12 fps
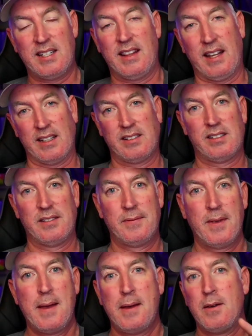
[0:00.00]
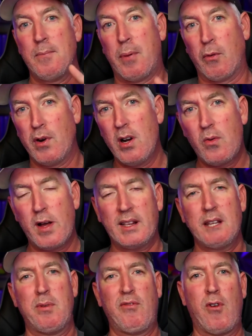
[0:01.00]
this. But real
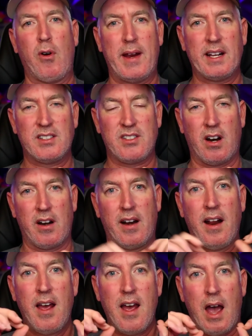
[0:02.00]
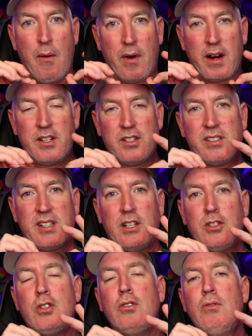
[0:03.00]
quickly before we get started, I want to just say
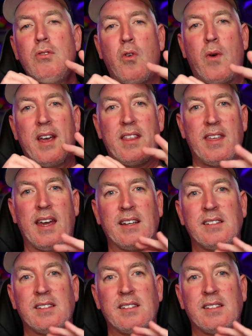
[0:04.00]
two quick things.